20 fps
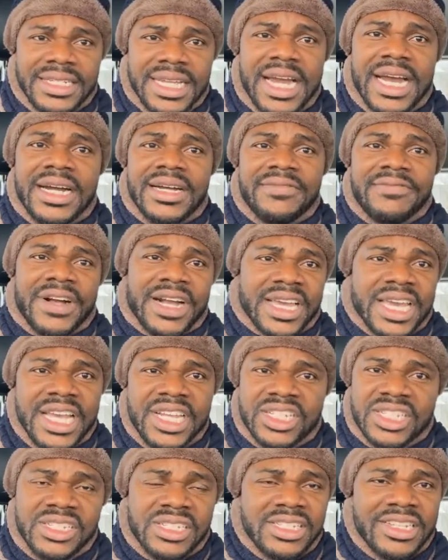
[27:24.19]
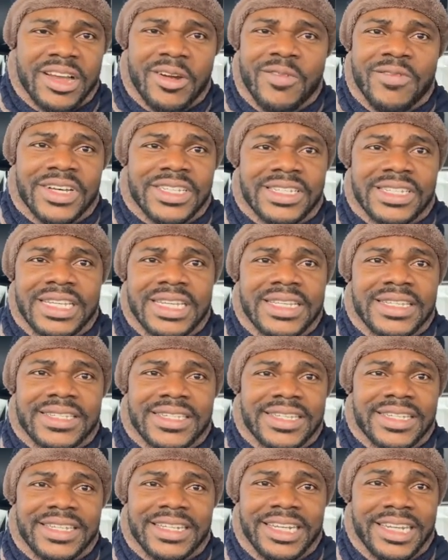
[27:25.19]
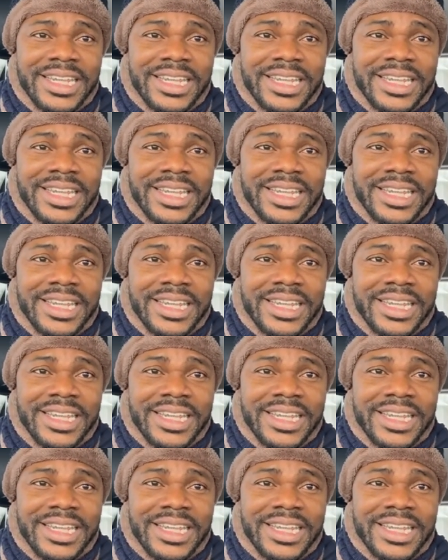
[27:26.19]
Yeah, vacations, they are overseas.